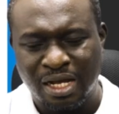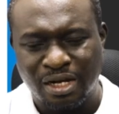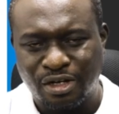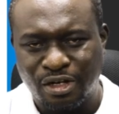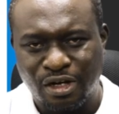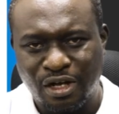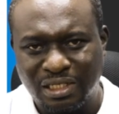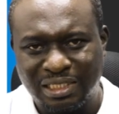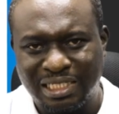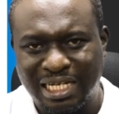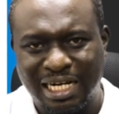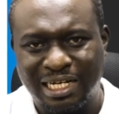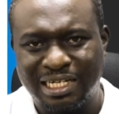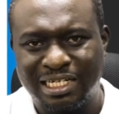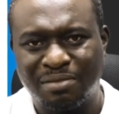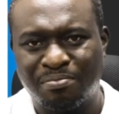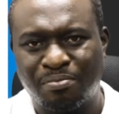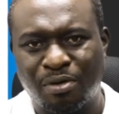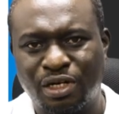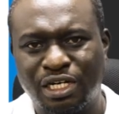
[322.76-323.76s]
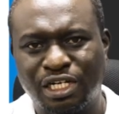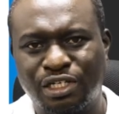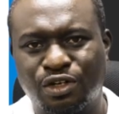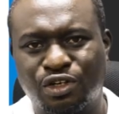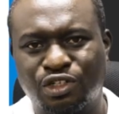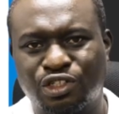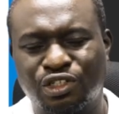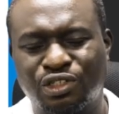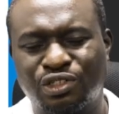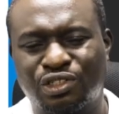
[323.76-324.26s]
Not that the body
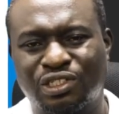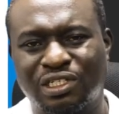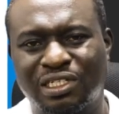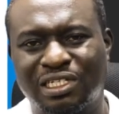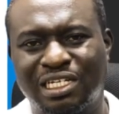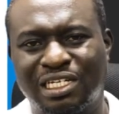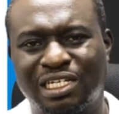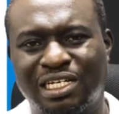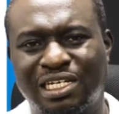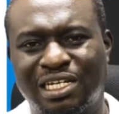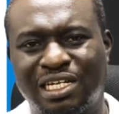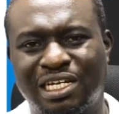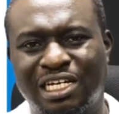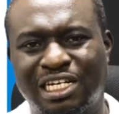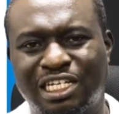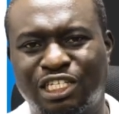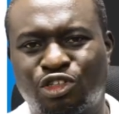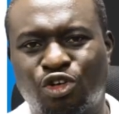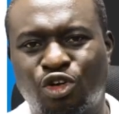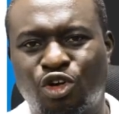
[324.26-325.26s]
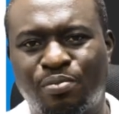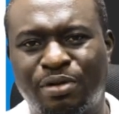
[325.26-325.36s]
doesn't, it is going